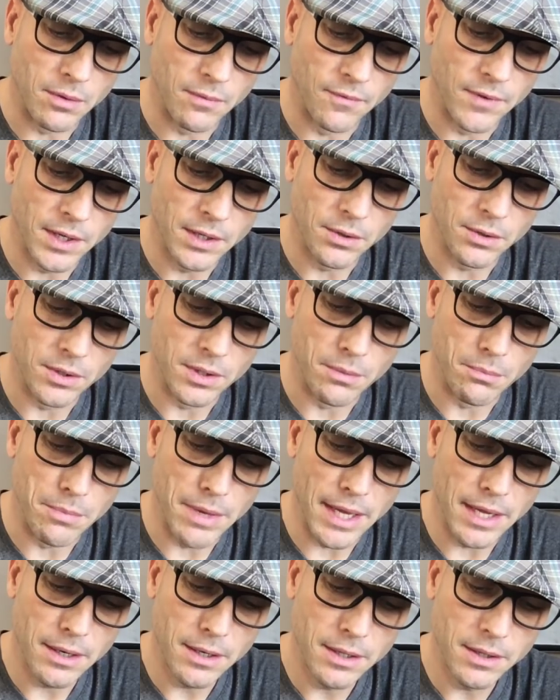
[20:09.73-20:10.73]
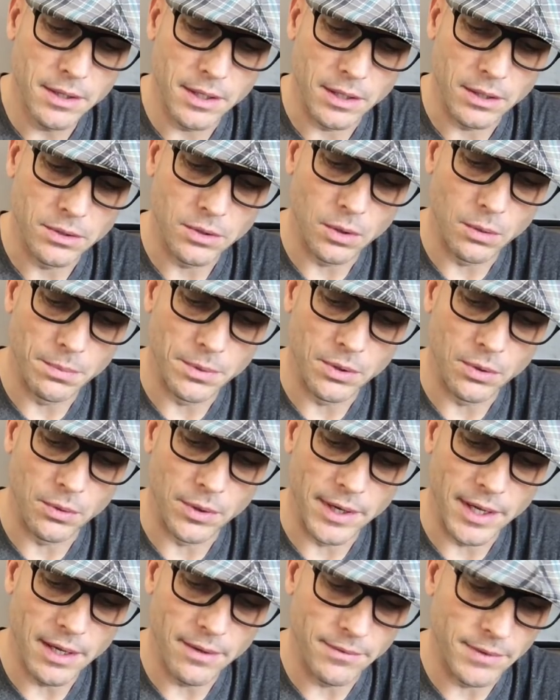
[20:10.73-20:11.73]
Victor demand the
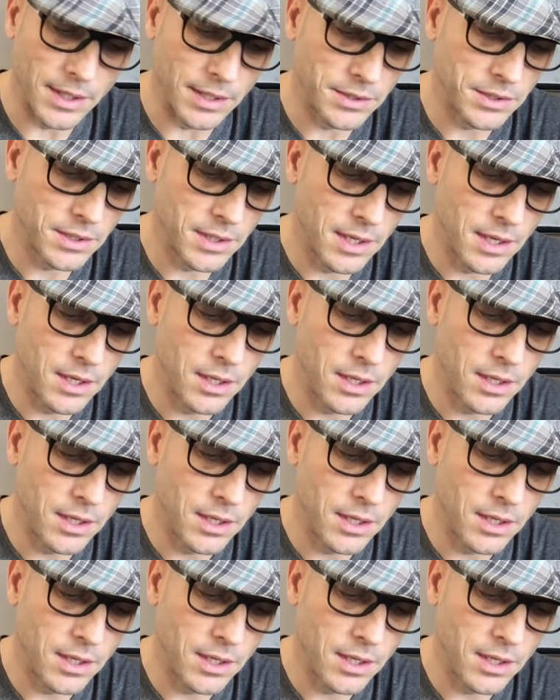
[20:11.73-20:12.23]
exculpatory evidence.